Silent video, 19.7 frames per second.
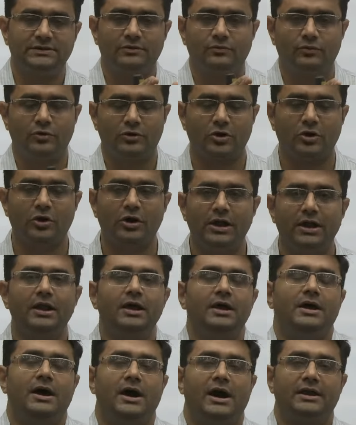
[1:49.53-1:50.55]
what all
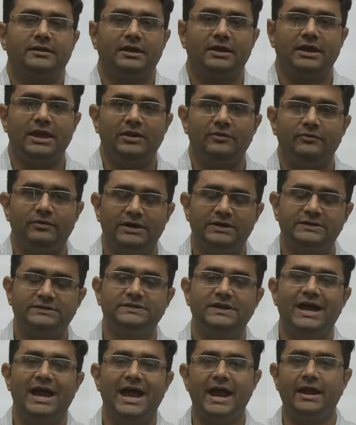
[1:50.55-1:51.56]
are the keywords
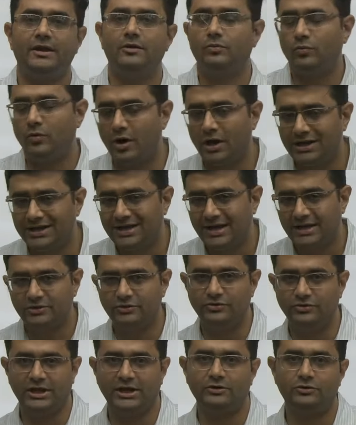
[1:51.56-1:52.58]
and what you
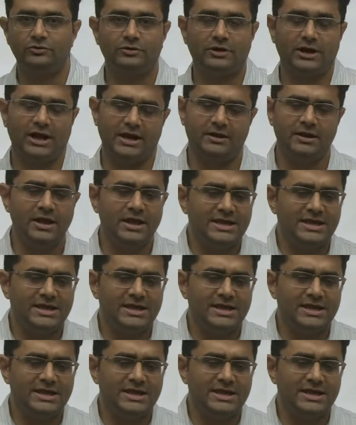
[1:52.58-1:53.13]
need to write.